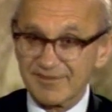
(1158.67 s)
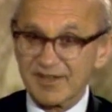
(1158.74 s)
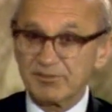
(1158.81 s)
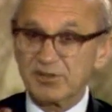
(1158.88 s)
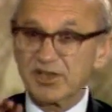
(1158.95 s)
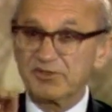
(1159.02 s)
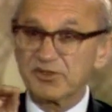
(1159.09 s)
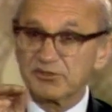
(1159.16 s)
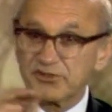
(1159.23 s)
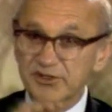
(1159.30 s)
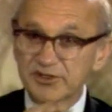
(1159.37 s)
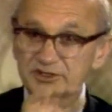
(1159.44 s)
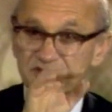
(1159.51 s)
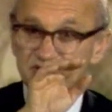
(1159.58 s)
But if you
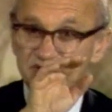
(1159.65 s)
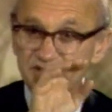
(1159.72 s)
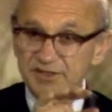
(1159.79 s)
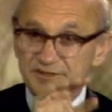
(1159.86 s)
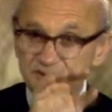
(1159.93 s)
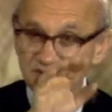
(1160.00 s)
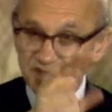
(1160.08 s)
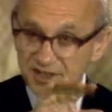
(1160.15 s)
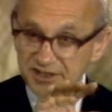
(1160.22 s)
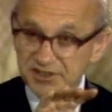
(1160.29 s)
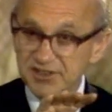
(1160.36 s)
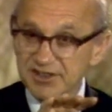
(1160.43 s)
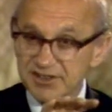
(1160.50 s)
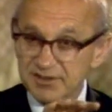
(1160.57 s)
first achieve a
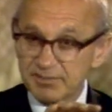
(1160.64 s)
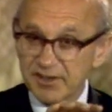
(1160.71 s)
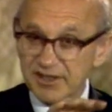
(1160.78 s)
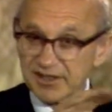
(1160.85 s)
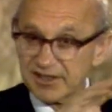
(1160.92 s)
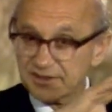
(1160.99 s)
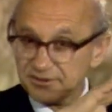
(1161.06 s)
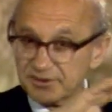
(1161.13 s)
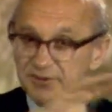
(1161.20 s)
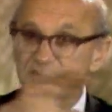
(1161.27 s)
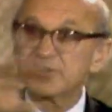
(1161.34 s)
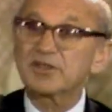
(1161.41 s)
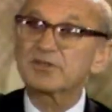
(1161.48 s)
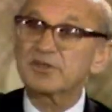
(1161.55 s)
reduction in spending
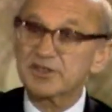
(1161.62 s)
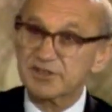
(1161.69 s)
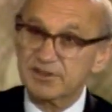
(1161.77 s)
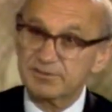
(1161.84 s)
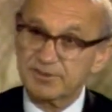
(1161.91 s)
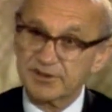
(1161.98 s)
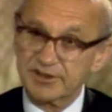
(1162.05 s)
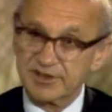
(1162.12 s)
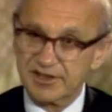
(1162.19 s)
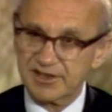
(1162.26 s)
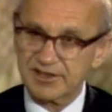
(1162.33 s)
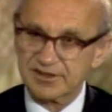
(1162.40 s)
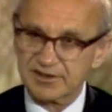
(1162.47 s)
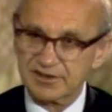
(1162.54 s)
through across the board
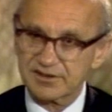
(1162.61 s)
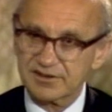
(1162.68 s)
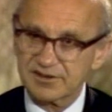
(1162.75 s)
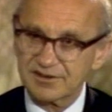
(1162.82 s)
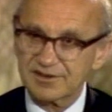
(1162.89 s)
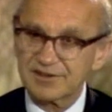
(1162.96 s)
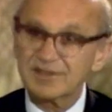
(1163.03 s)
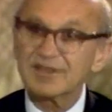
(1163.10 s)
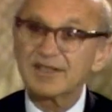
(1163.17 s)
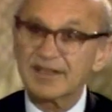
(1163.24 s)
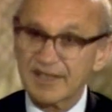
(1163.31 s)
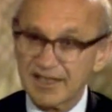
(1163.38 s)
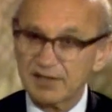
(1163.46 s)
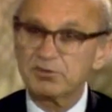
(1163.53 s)
cuts,
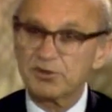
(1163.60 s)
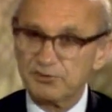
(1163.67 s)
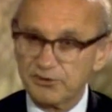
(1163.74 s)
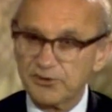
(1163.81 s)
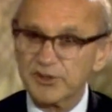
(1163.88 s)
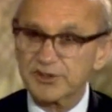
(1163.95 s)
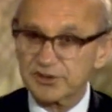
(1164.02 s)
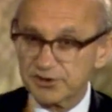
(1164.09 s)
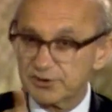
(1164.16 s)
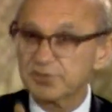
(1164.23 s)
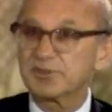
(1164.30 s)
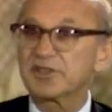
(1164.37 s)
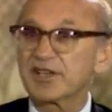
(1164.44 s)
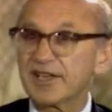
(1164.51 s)
that will force you
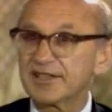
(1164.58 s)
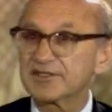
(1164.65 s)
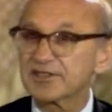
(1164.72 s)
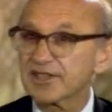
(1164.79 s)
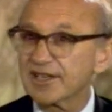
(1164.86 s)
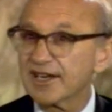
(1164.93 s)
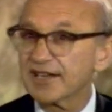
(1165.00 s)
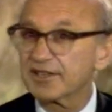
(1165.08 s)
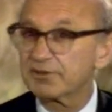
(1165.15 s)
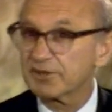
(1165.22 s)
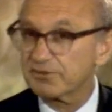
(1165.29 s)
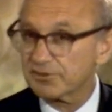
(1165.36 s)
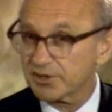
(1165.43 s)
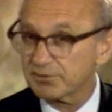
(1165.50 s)
to engage in the kind of
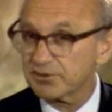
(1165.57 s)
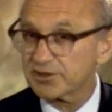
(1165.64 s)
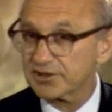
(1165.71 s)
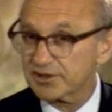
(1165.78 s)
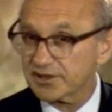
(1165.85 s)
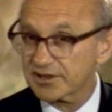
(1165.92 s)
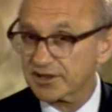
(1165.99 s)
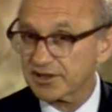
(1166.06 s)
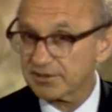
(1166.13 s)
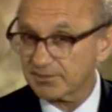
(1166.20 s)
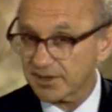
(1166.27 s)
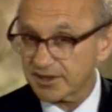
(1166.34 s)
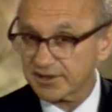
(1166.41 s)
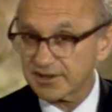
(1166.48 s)
reform you're talking
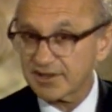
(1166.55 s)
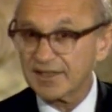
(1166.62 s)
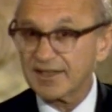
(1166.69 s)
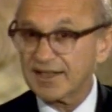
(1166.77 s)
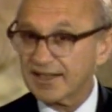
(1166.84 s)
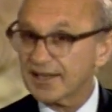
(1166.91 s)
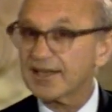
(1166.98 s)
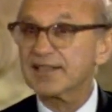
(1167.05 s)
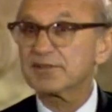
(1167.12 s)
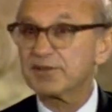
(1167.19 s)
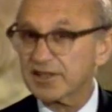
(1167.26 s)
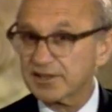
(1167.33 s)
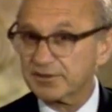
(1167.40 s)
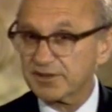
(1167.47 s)
about. Mm -hmm. And I
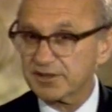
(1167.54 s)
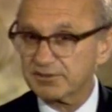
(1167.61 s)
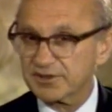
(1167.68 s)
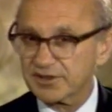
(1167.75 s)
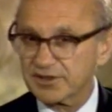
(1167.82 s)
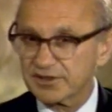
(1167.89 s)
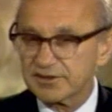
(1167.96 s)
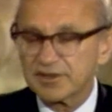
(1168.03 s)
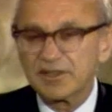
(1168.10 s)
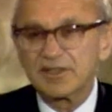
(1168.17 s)
quite agree with you.